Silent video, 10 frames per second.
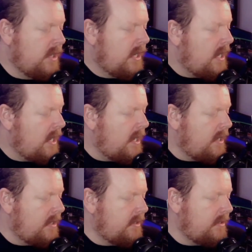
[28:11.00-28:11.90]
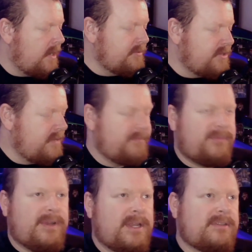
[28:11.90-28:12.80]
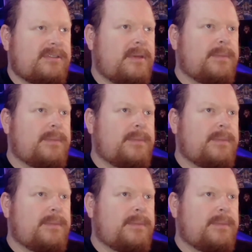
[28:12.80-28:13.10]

I'm sure I'm forgetting something,